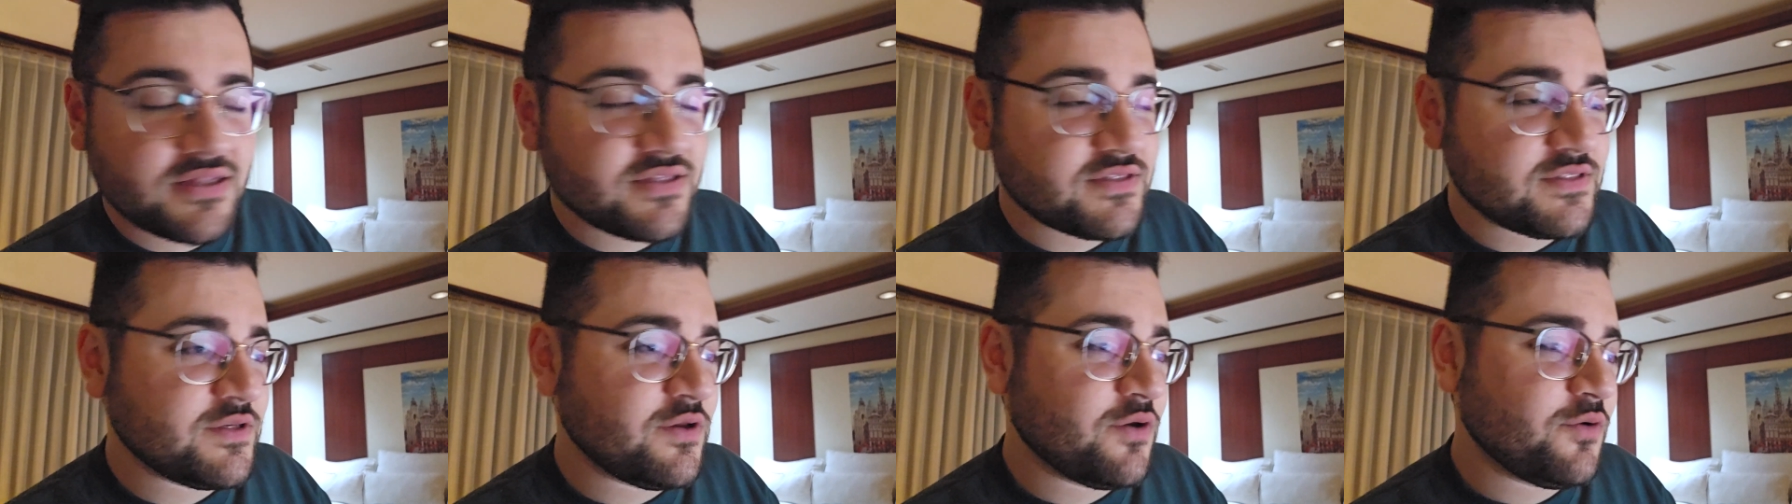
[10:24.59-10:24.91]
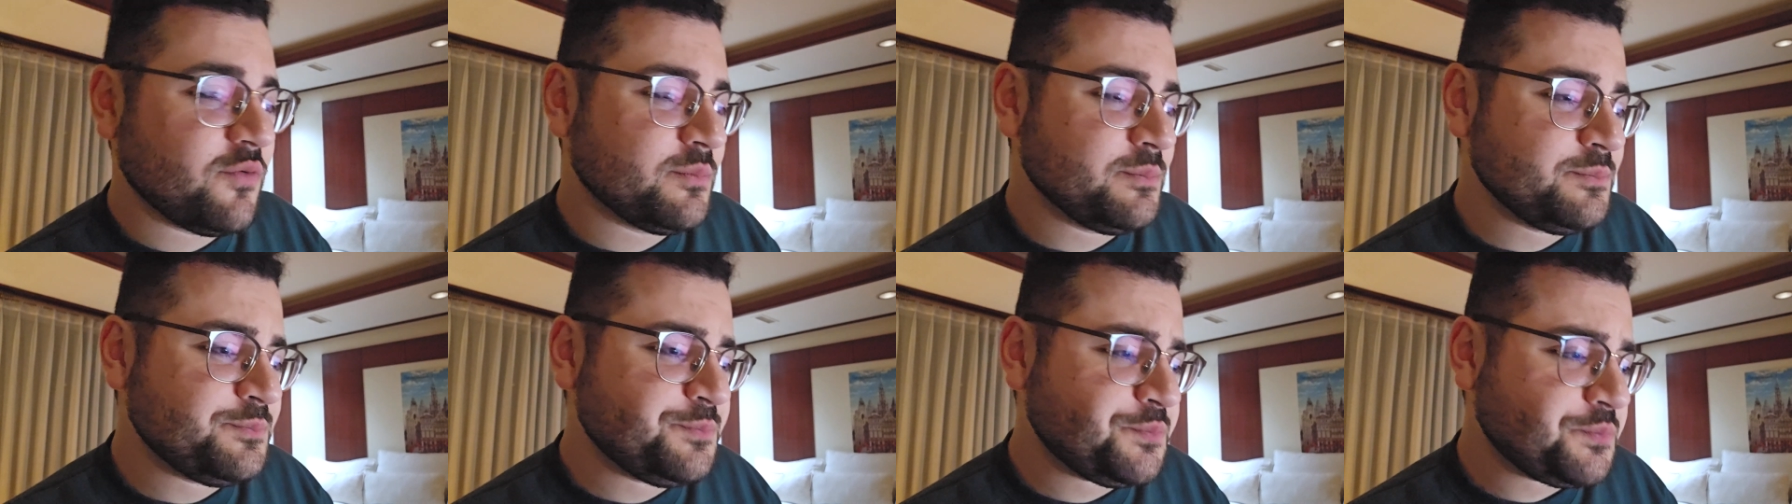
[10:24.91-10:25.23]
So
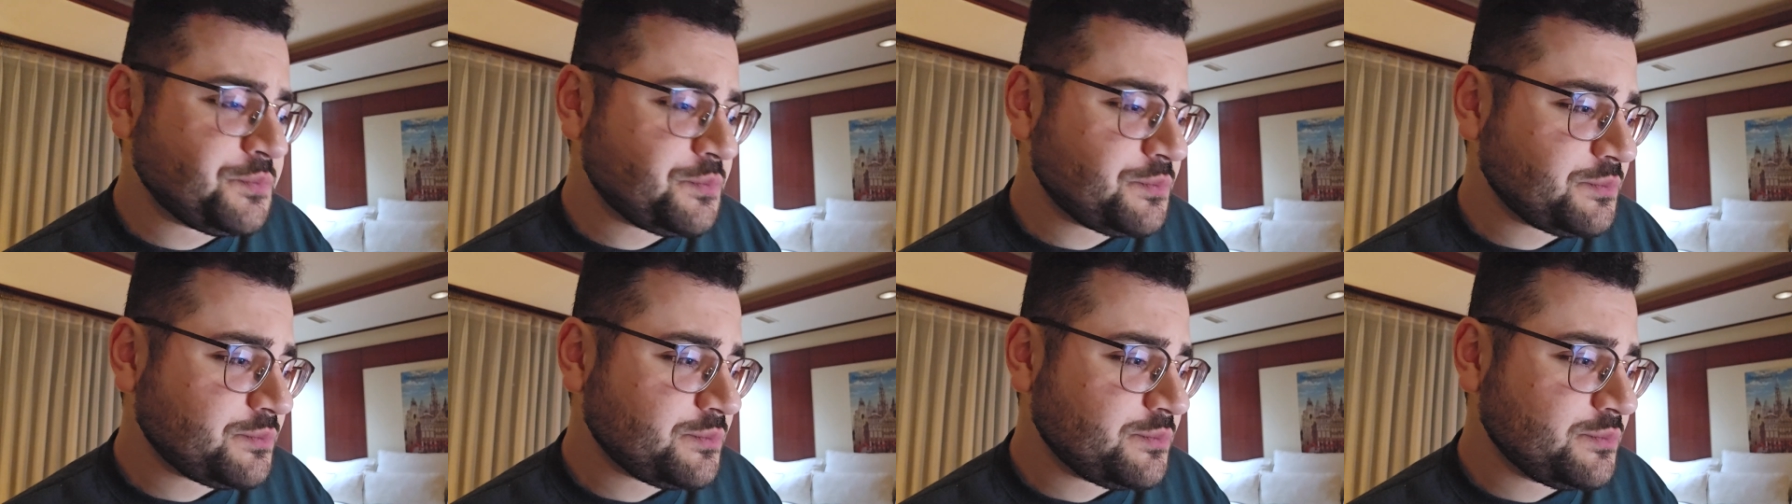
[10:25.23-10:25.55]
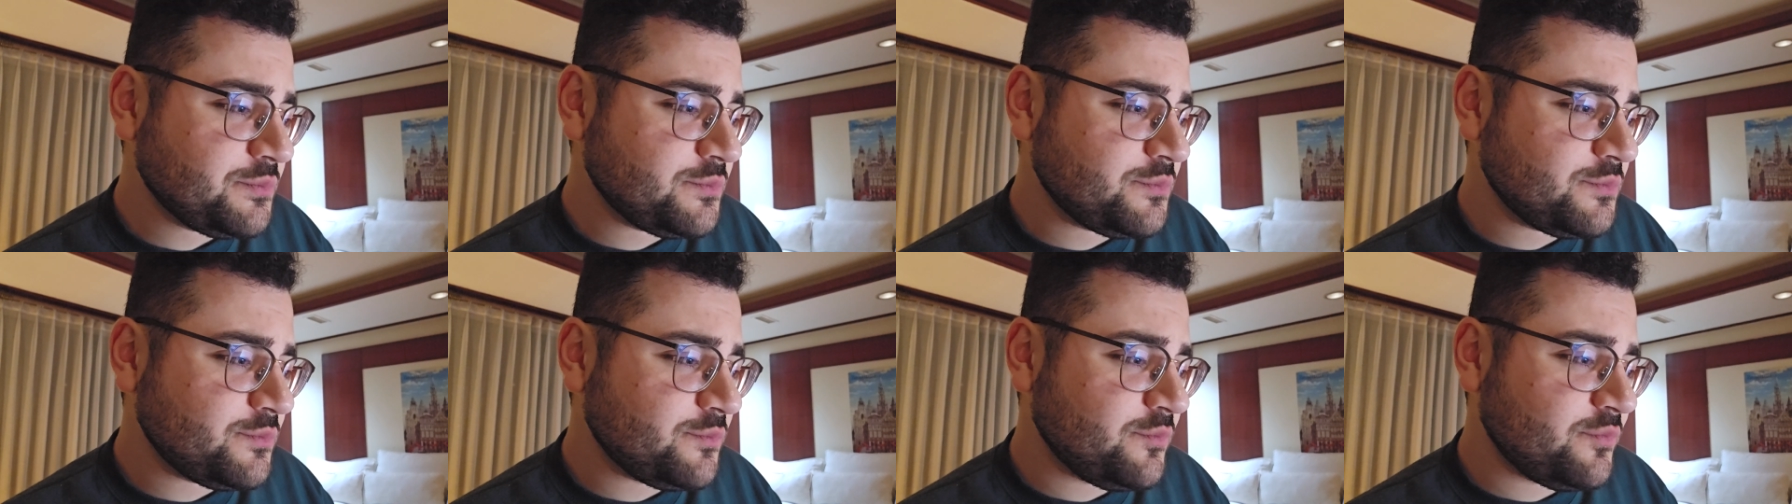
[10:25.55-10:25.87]

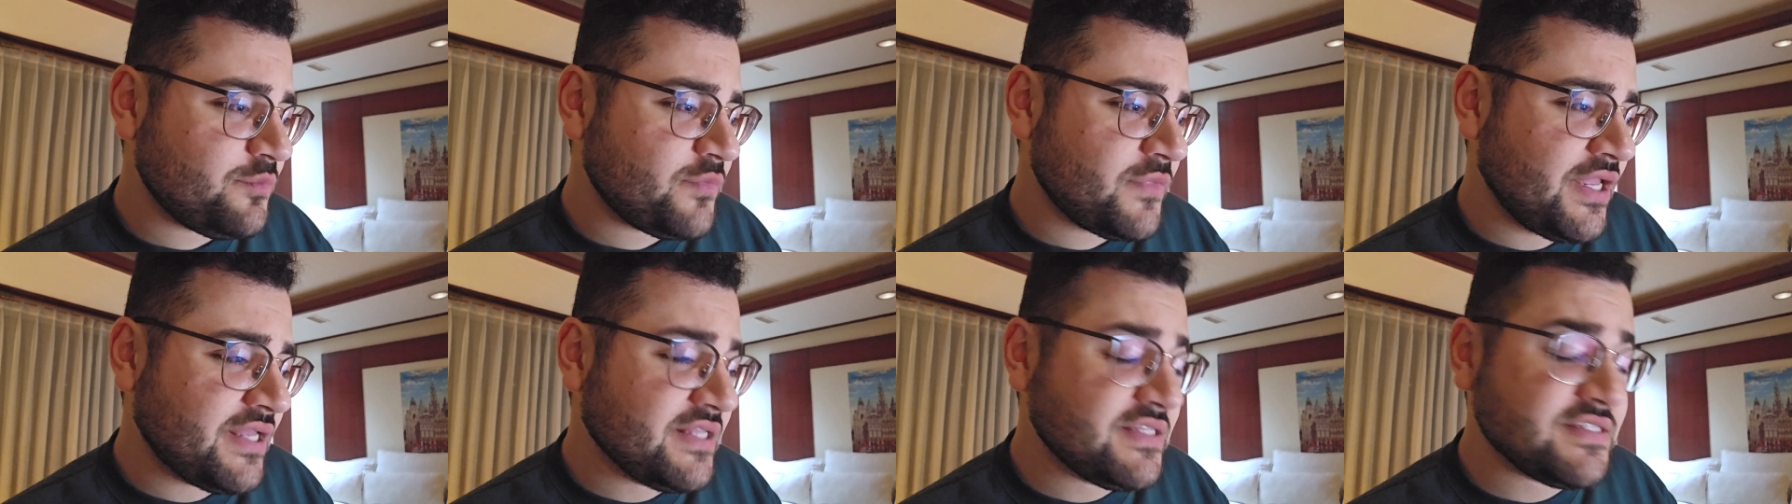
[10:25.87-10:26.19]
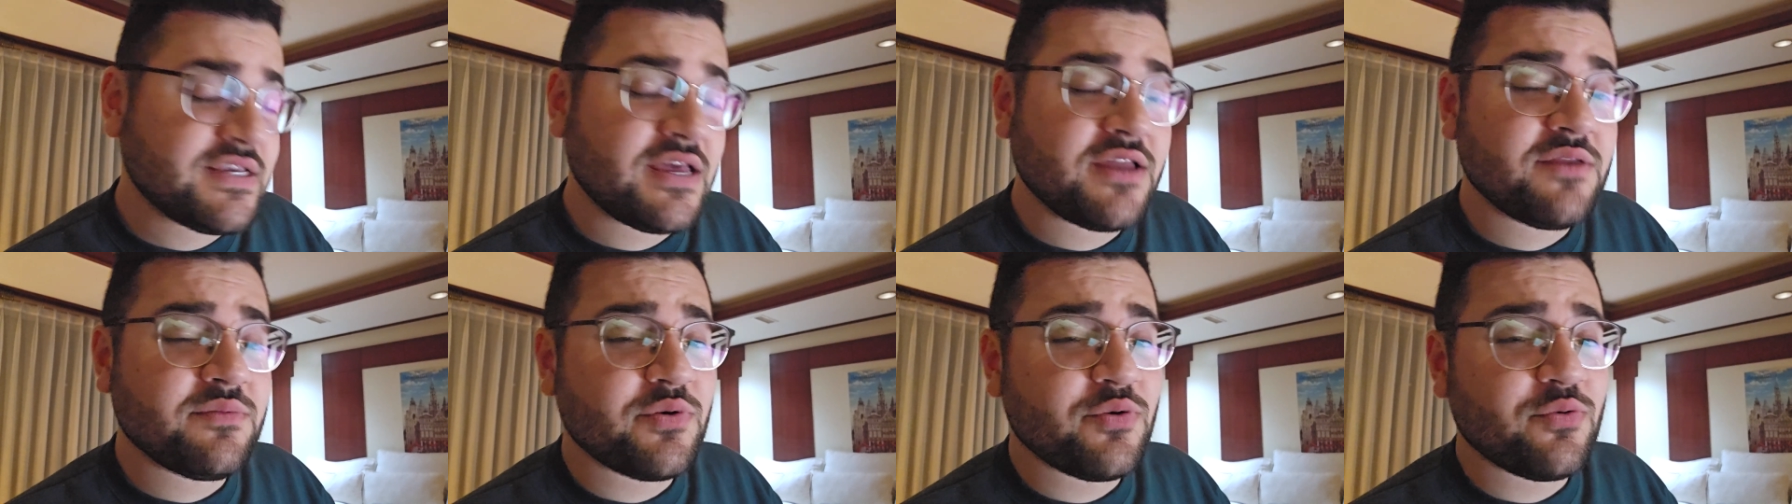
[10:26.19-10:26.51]
it's
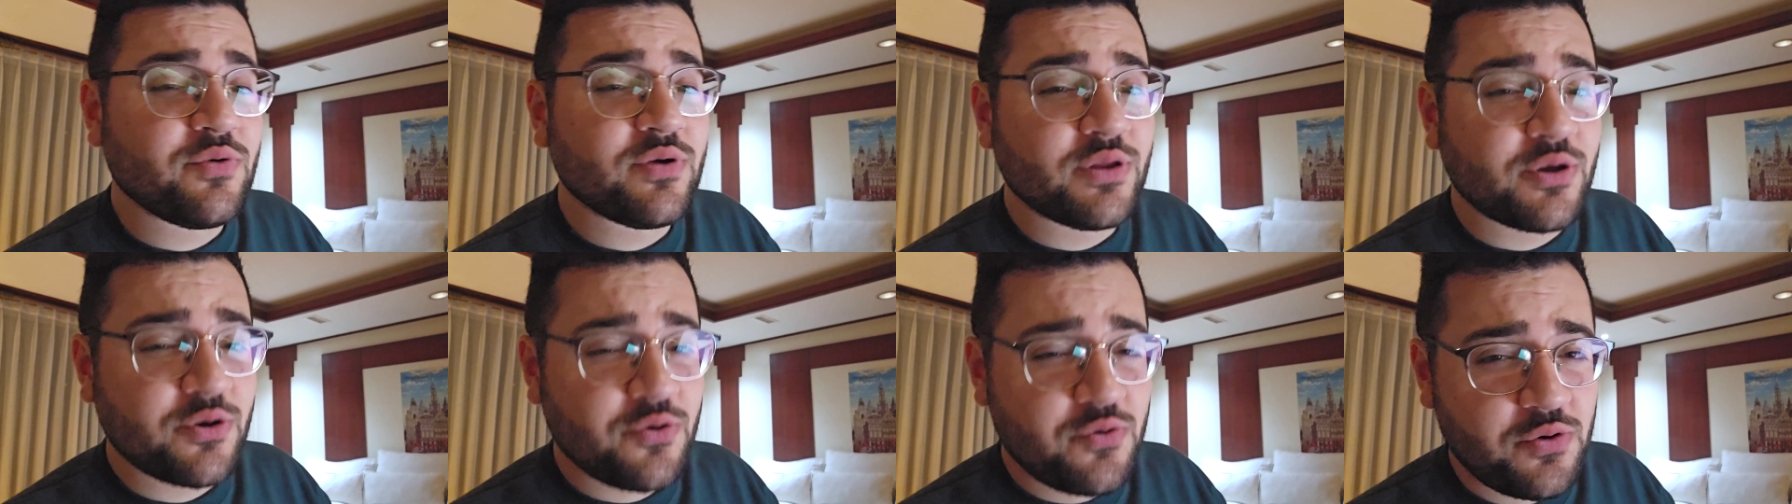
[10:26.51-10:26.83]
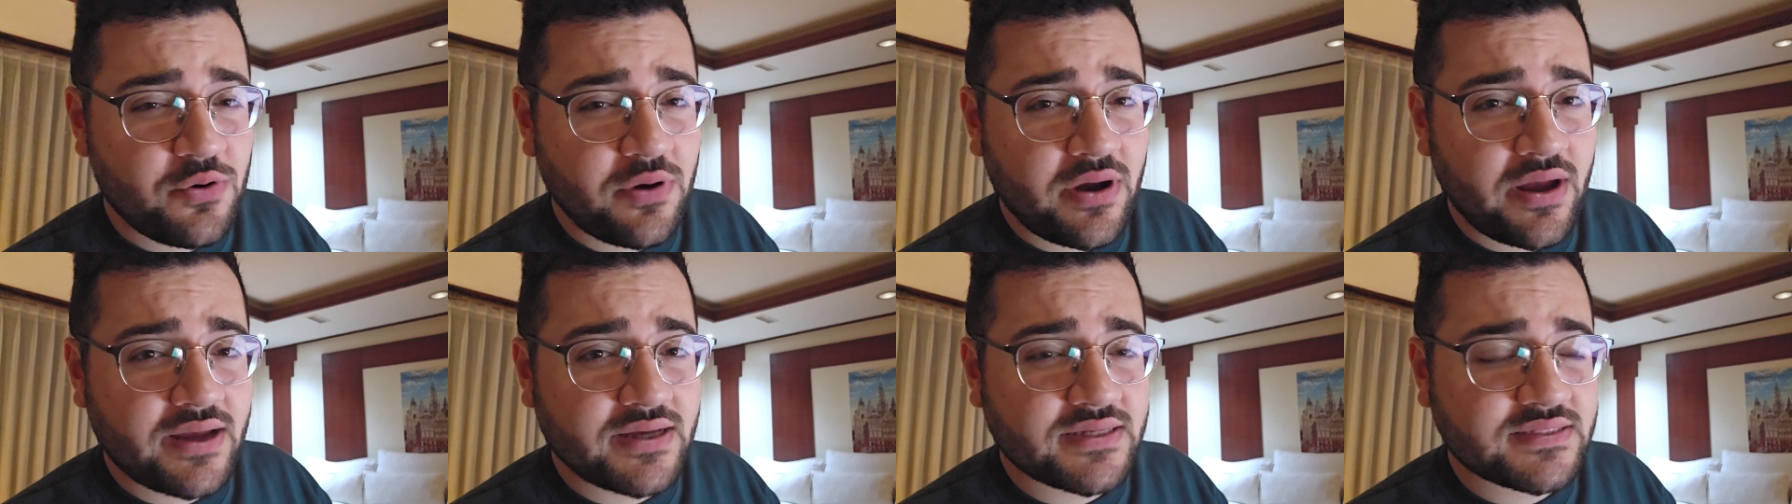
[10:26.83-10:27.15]
going to be really cool,
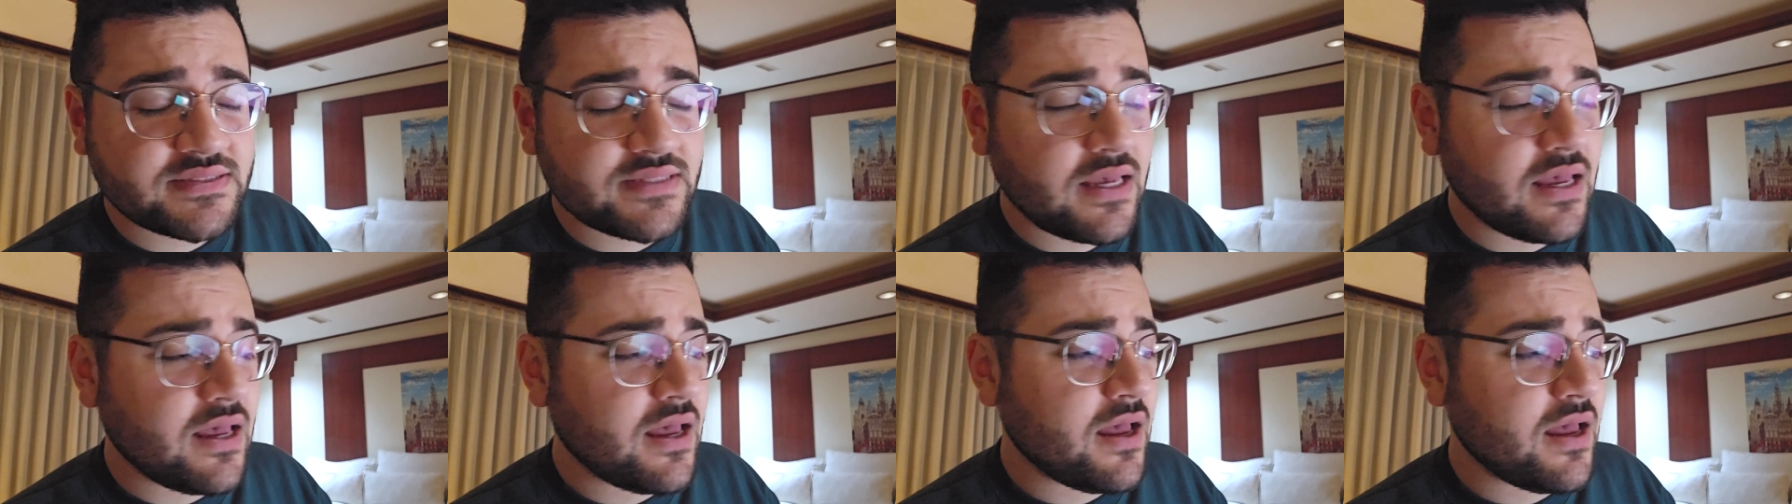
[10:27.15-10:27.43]
guys.